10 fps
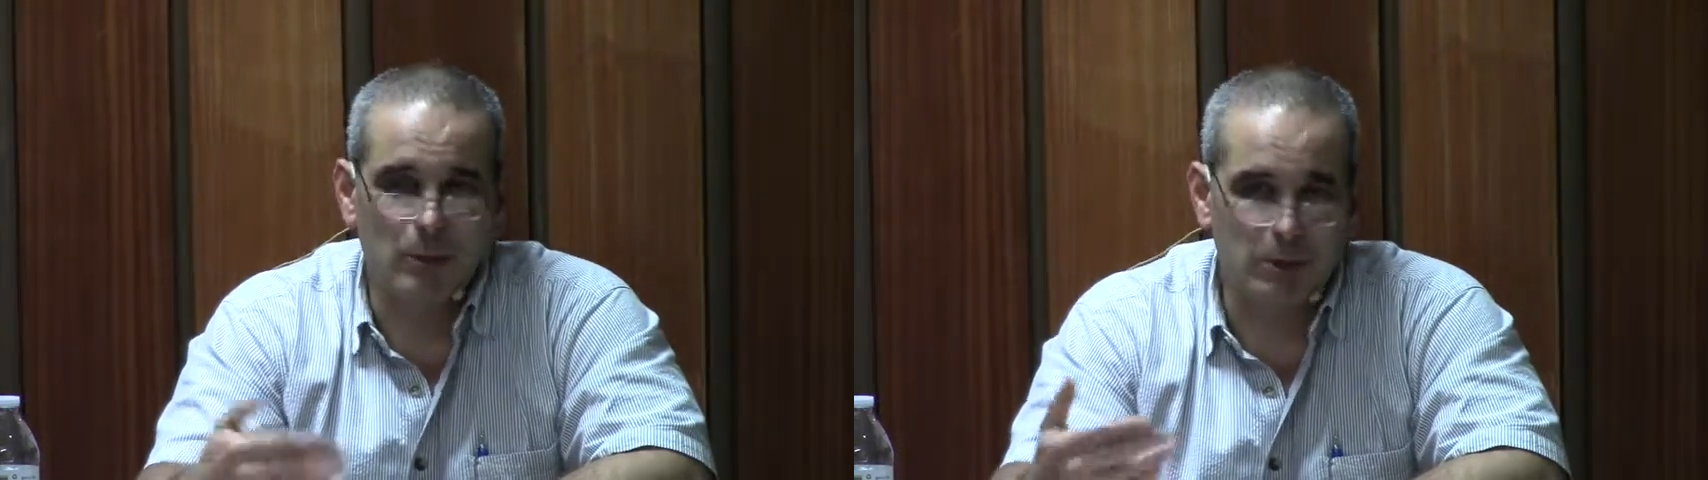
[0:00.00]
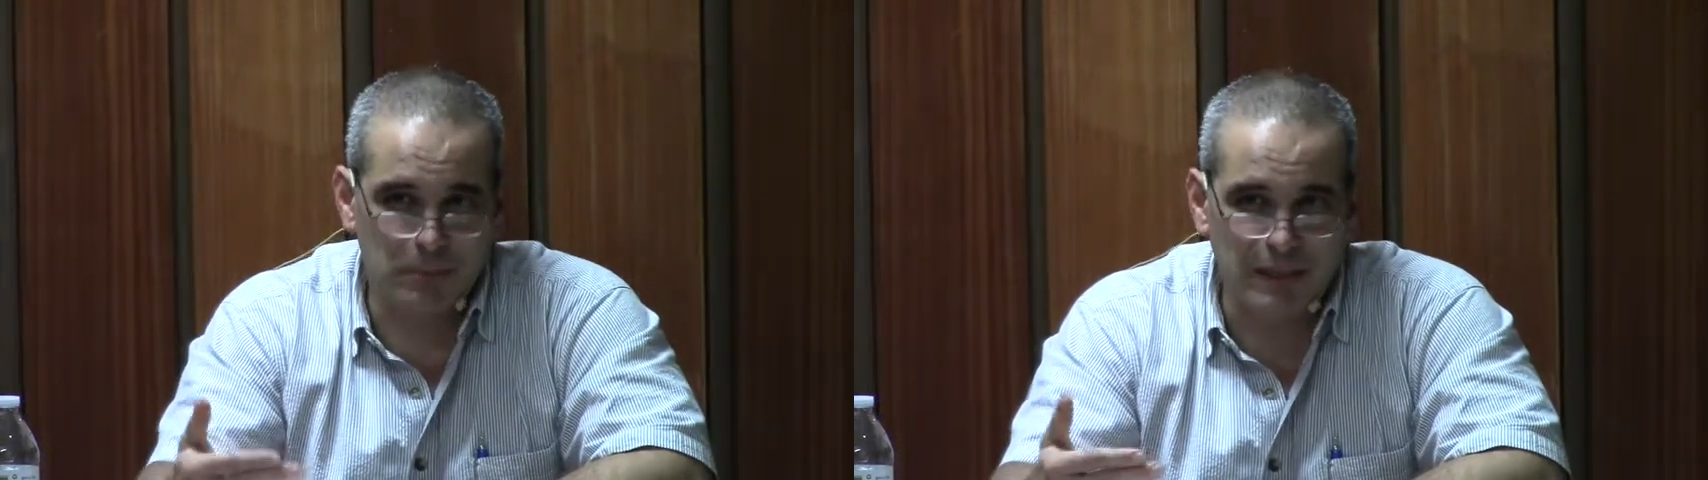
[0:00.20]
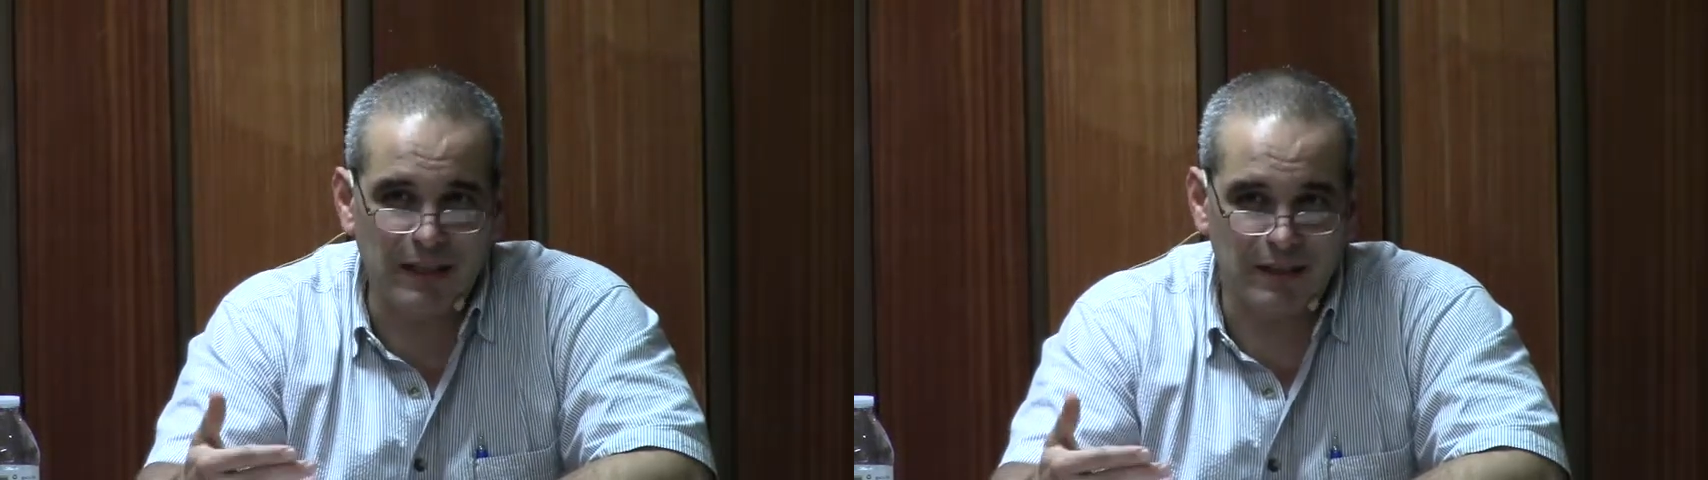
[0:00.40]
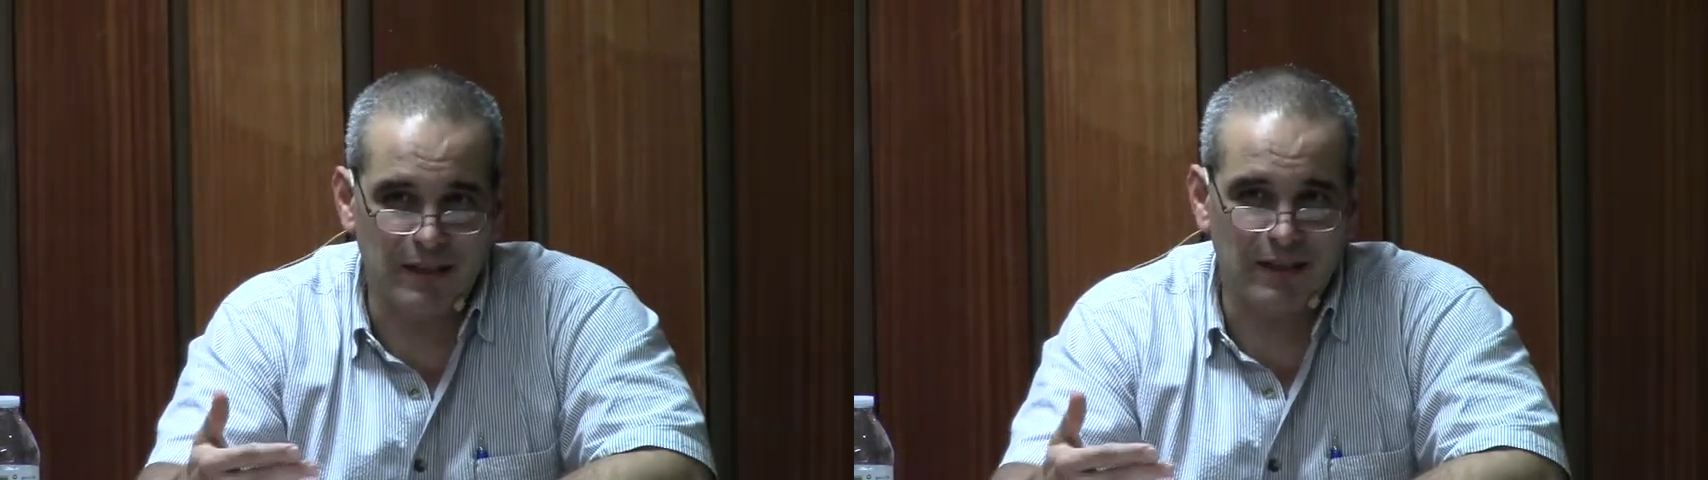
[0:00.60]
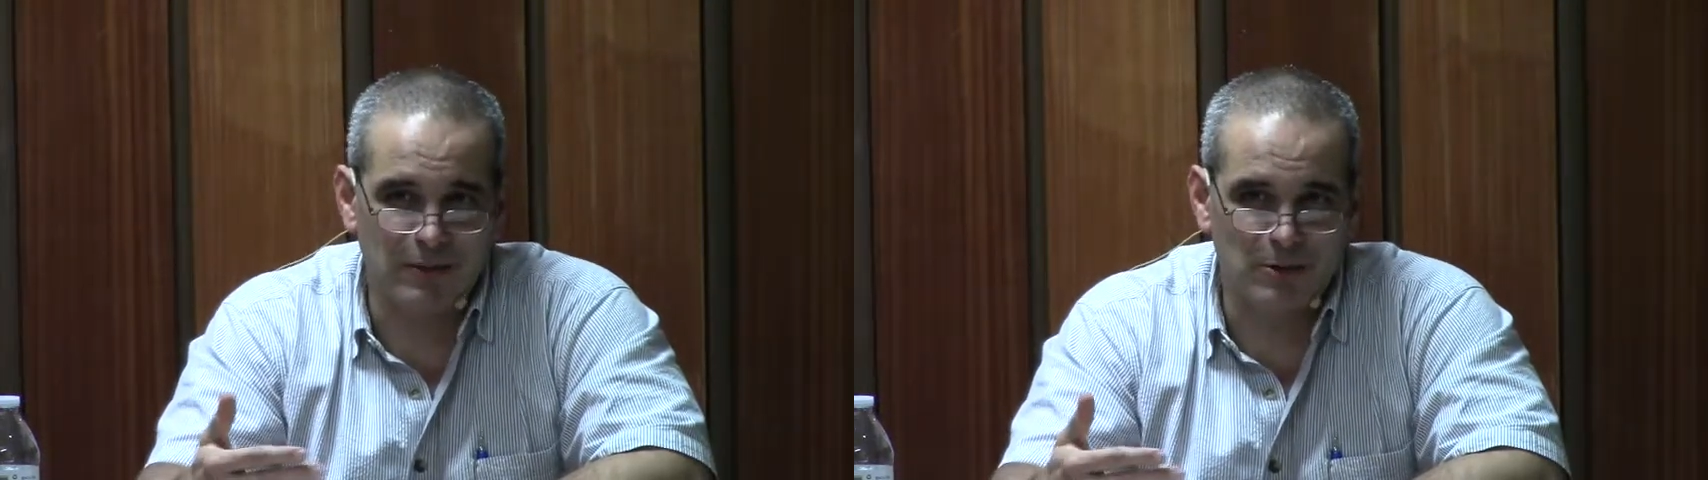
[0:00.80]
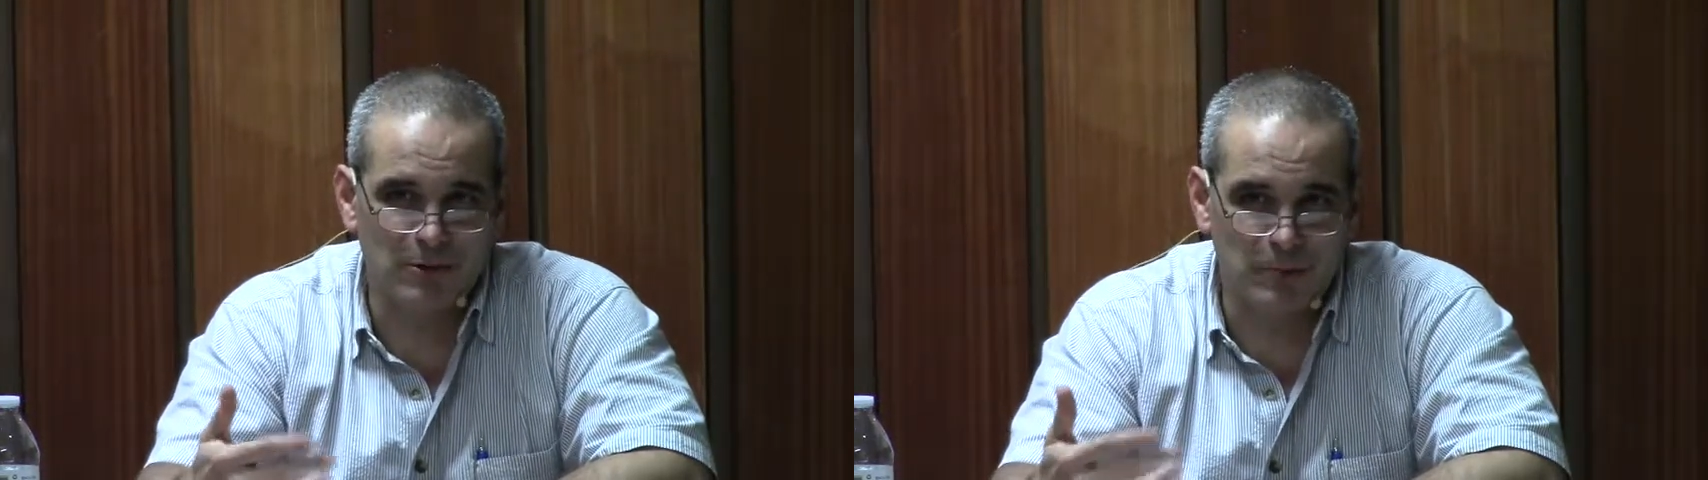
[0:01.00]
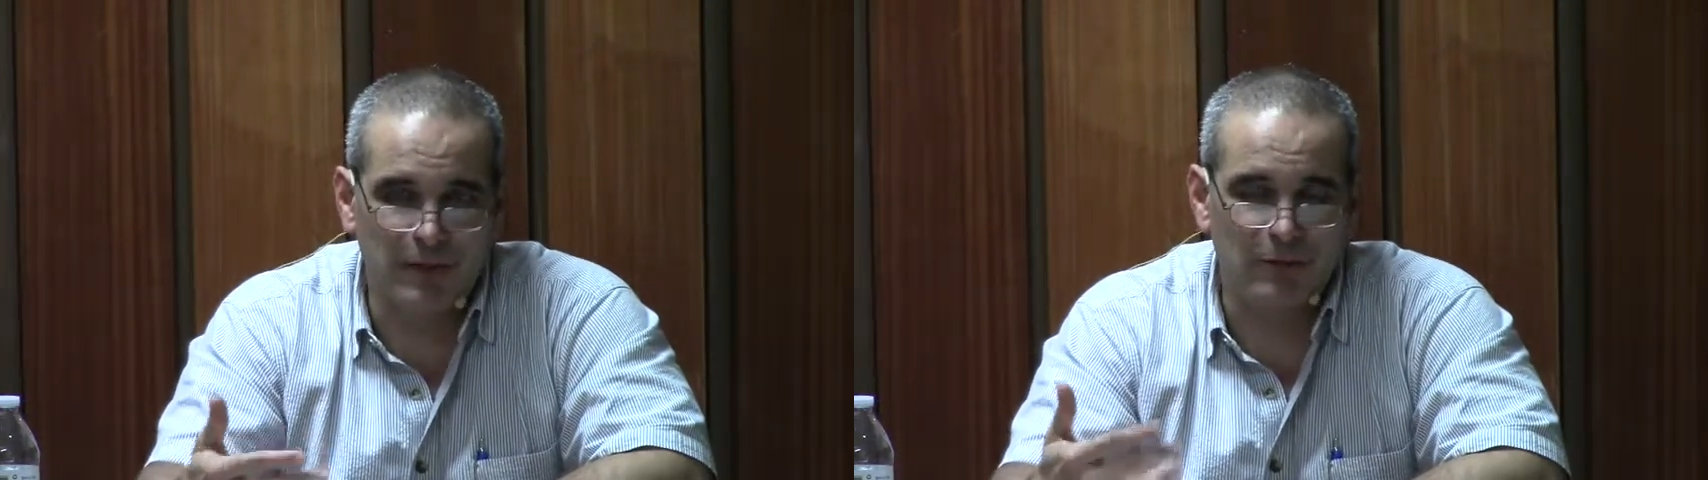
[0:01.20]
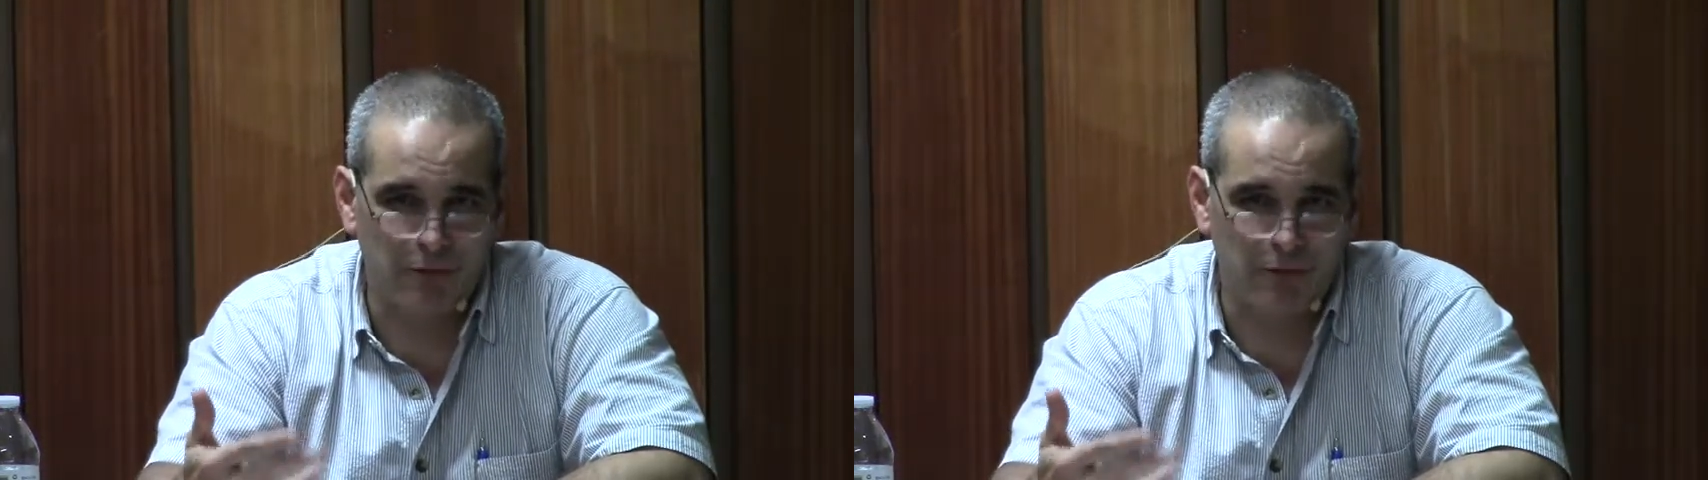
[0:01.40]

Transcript: speak,